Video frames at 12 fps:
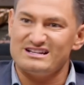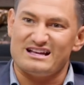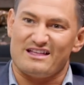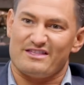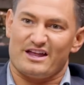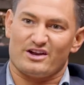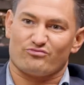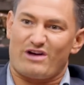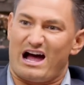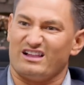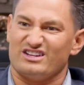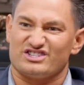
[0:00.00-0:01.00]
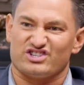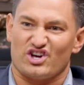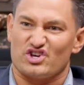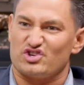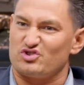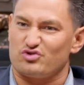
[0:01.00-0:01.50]
And then it rallies
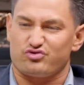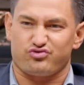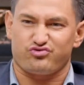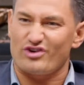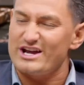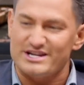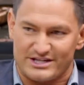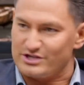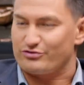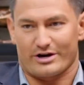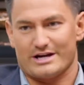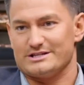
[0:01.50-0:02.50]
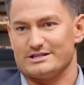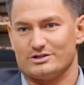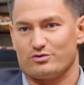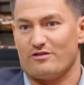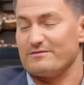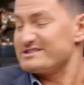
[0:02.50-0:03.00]
like crazy
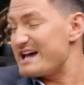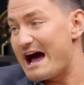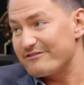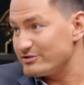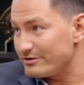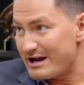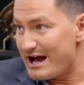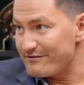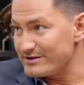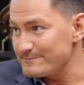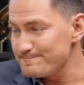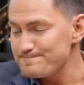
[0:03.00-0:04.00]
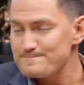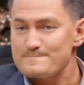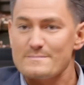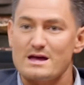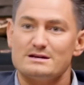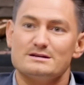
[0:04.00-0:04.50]
12 months after a halving.
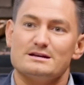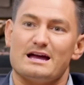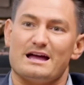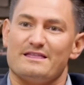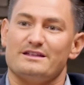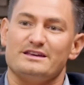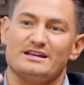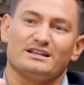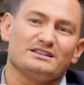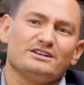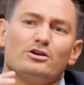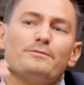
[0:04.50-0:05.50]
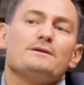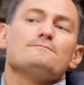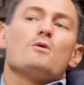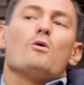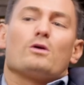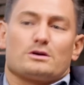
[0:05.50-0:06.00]
And then you get a little bit
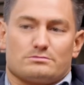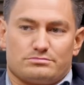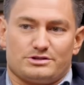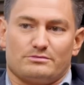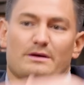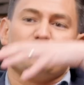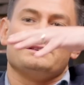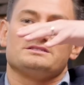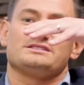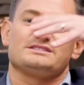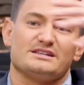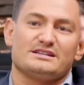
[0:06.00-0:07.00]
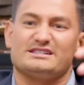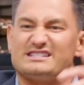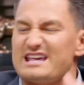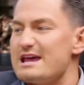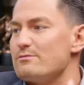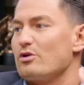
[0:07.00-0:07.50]
more. So maybe
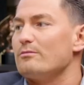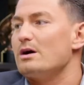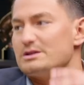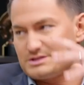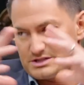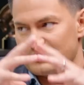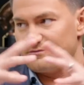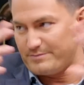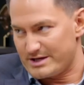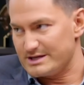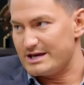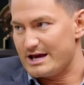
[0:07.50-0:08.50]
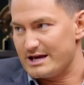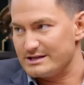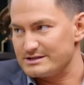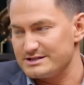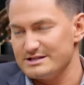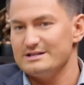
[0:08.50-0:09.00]
6-8 more months of big
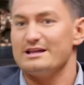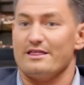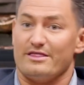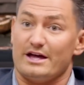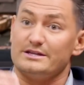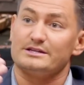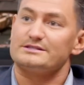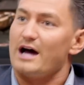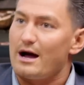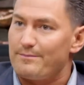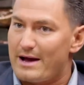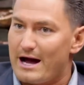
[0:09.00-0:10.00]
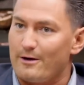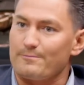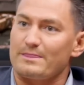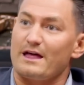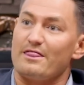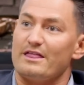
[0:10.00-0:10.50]
gains. Then you top out,
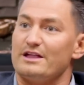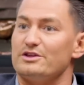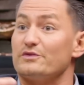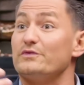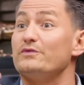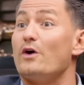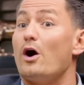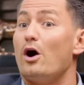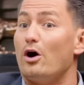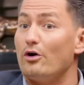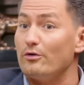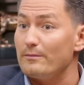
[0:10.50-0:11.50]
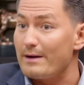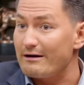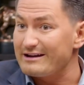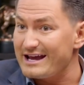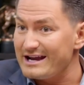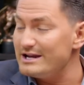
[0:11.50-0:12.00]
and then you fall about
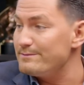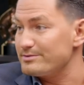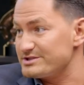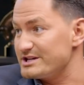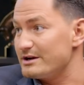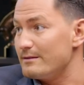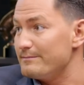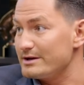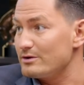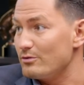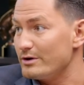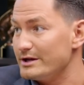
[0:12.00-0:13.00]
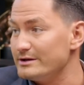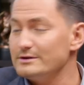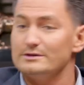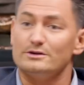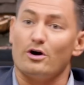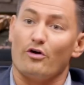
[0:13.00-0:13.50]
80% on Bitcoin
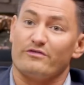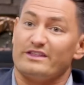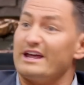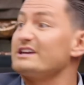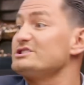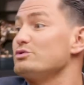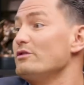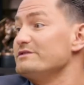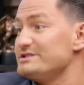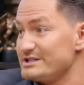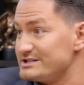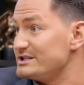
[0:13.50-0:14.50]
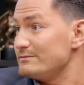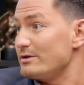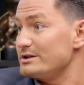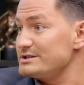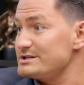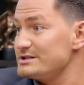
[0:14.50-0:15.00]
over the next 12 to 16 months.